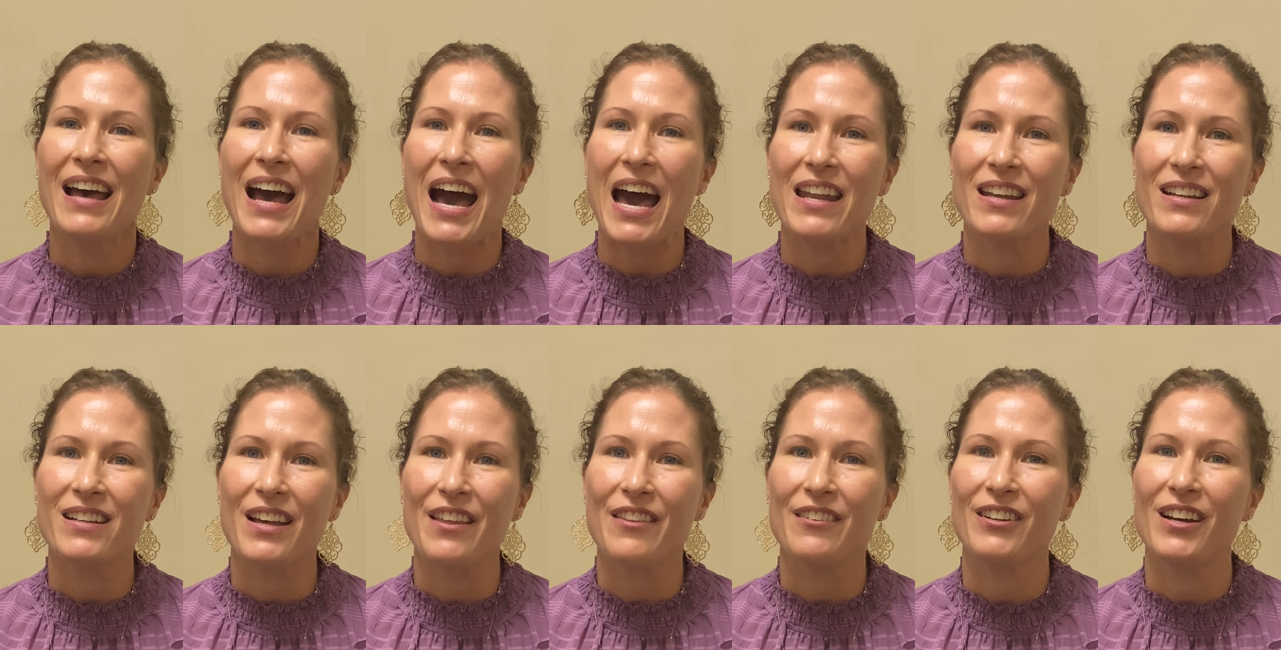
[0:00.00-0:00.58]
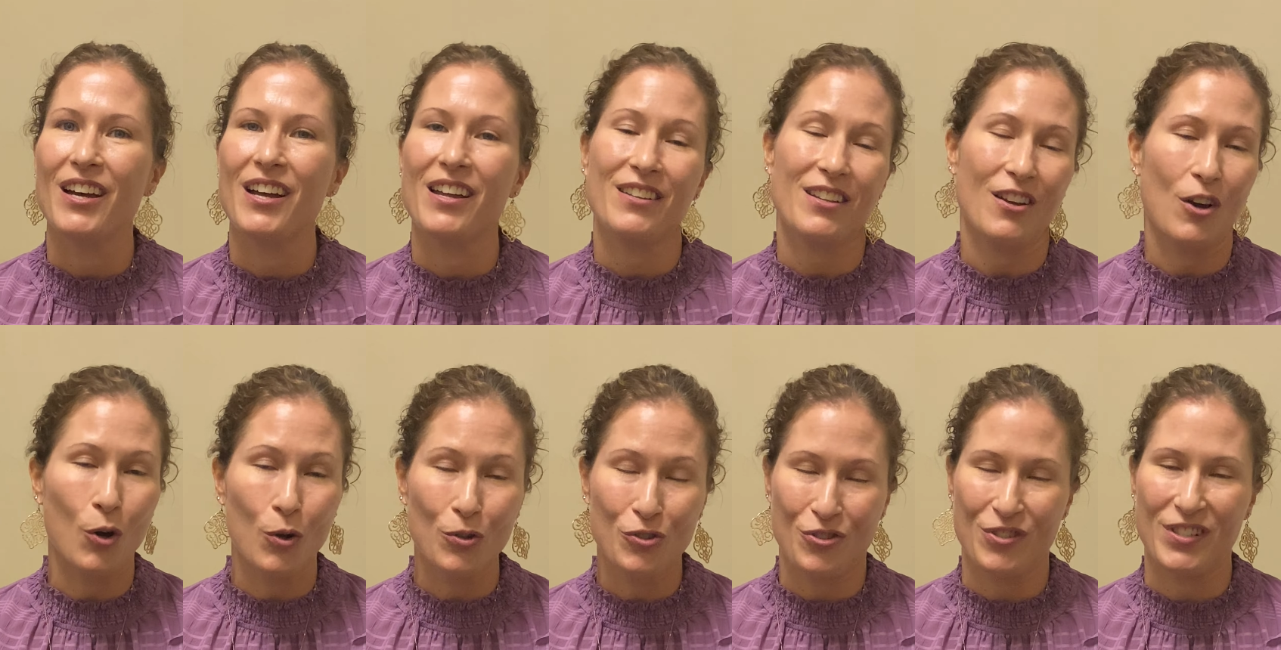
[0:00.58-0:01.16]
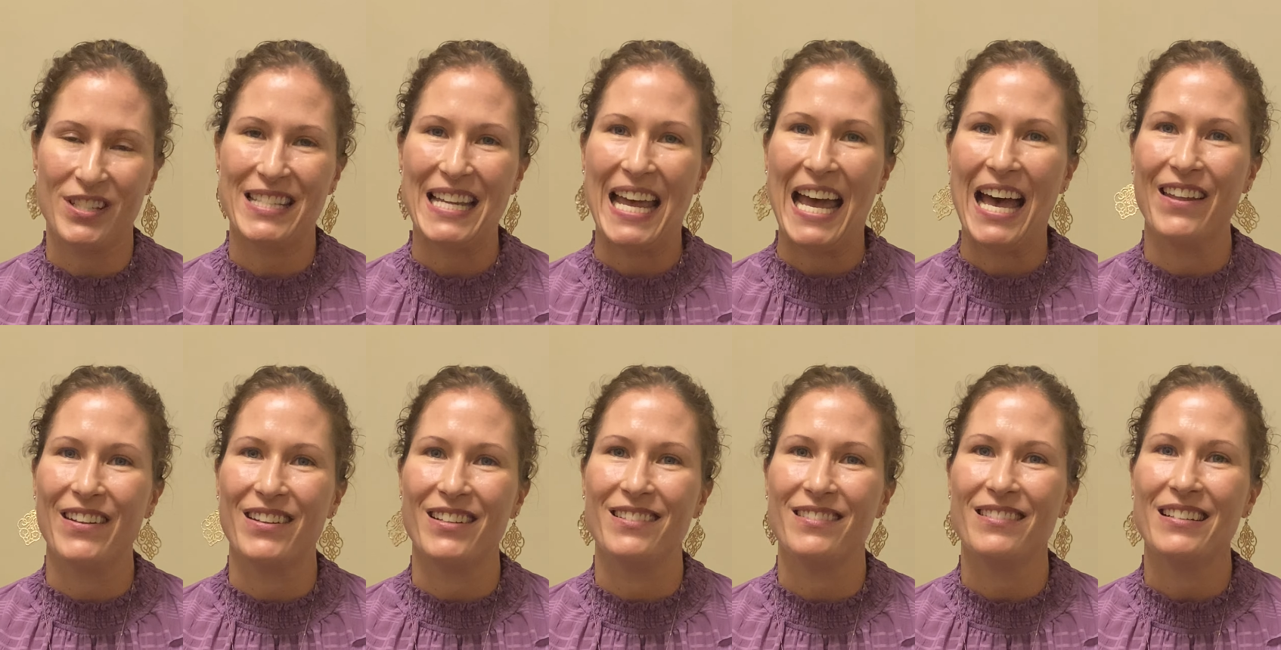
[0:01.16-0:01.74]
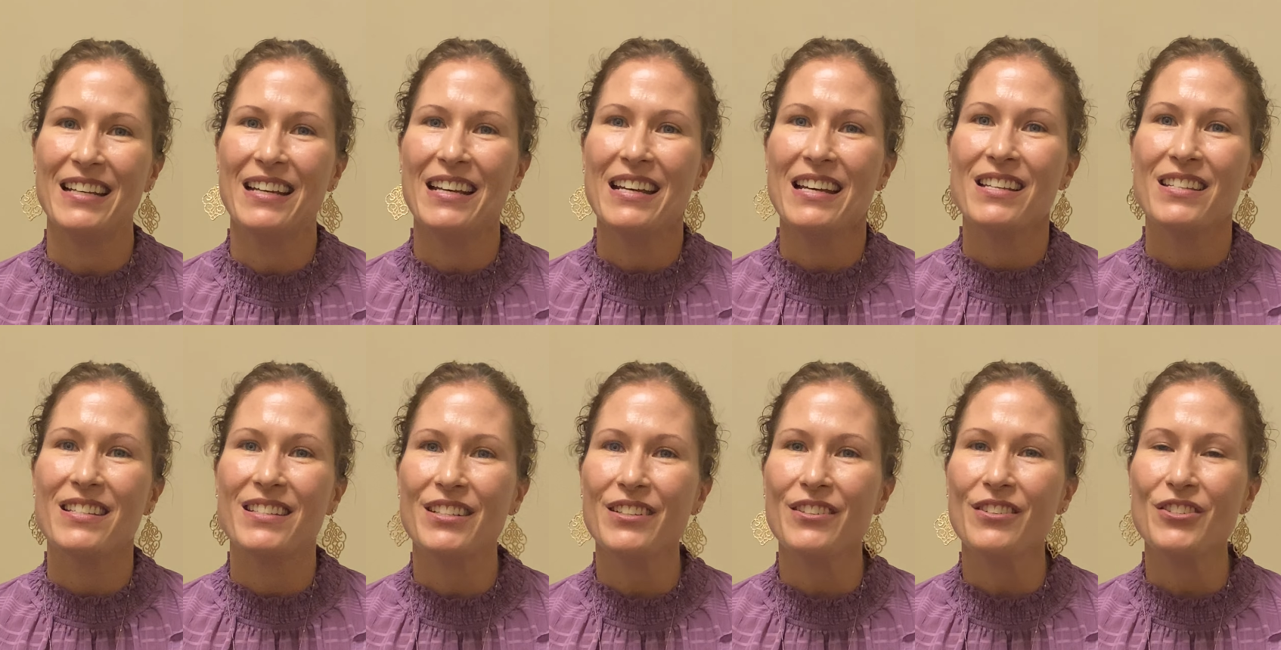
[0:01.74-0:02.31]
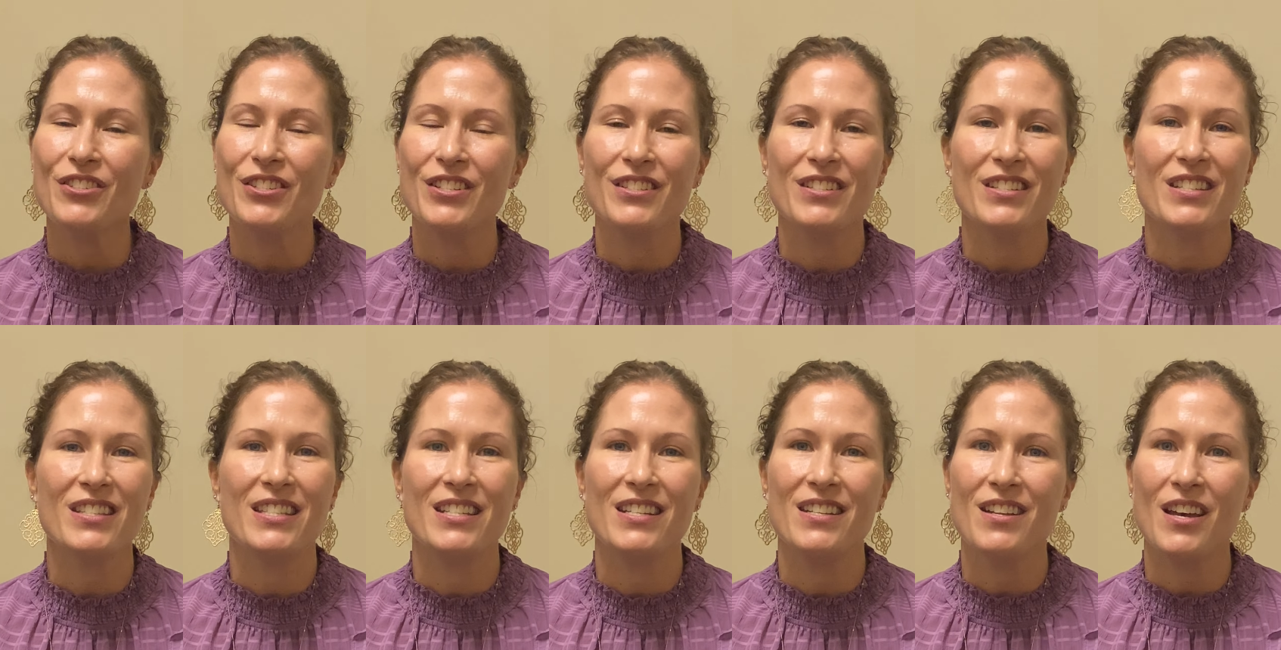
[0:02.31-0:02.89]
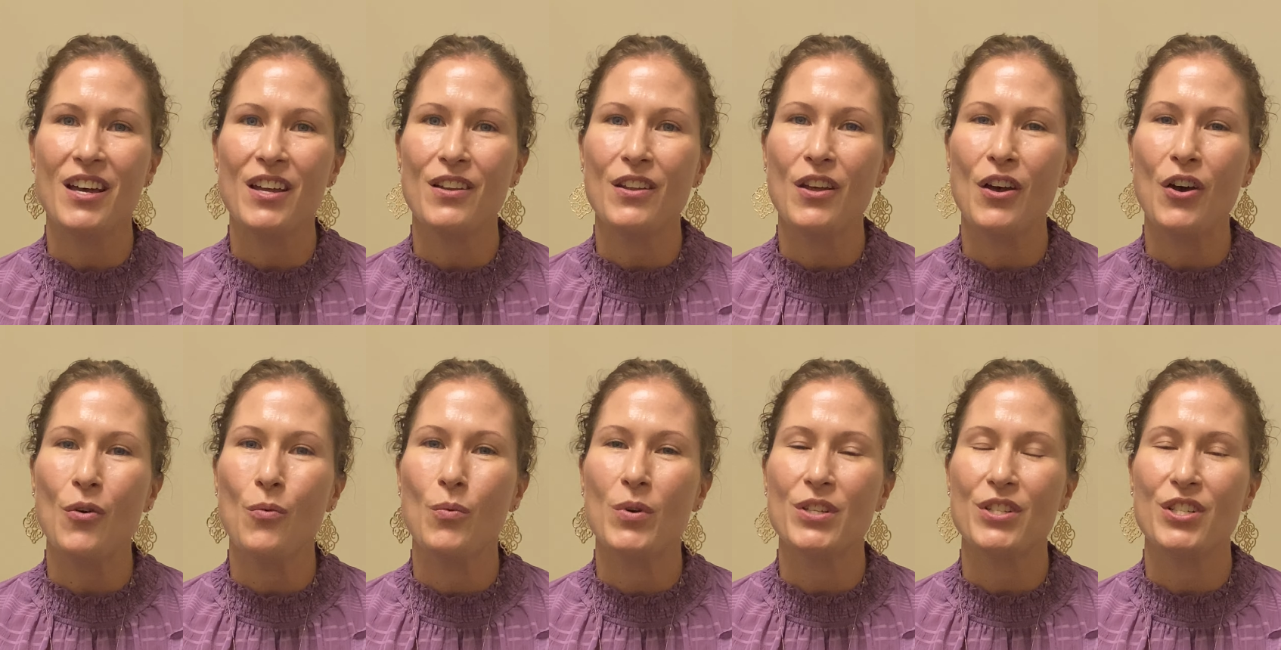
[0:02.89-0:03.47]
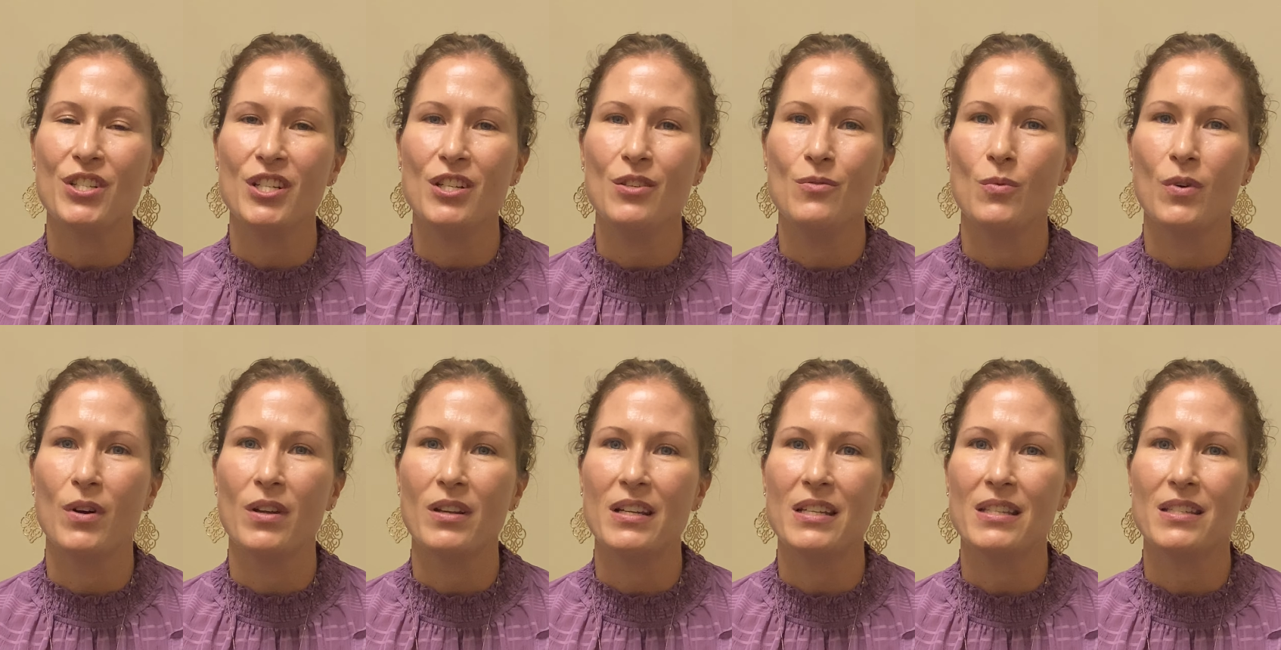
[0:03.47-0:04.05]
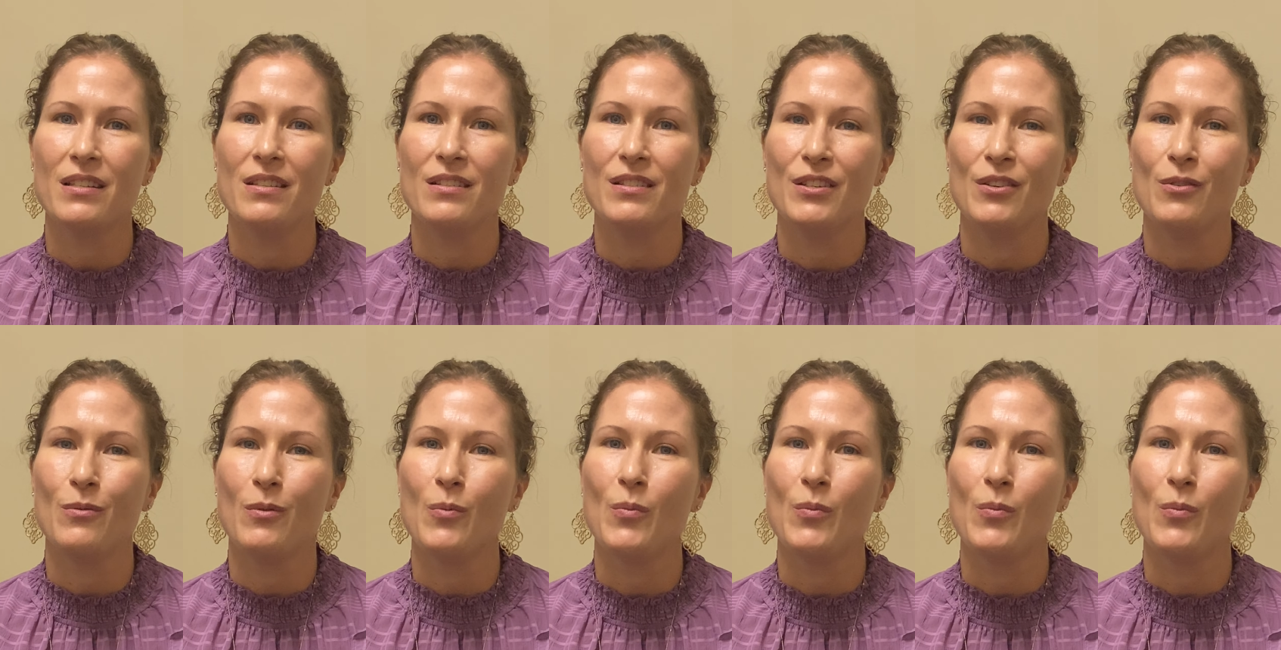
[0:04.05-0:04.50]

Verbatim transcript: had another uh, ultrasound and still she just did not know what she wanted to do.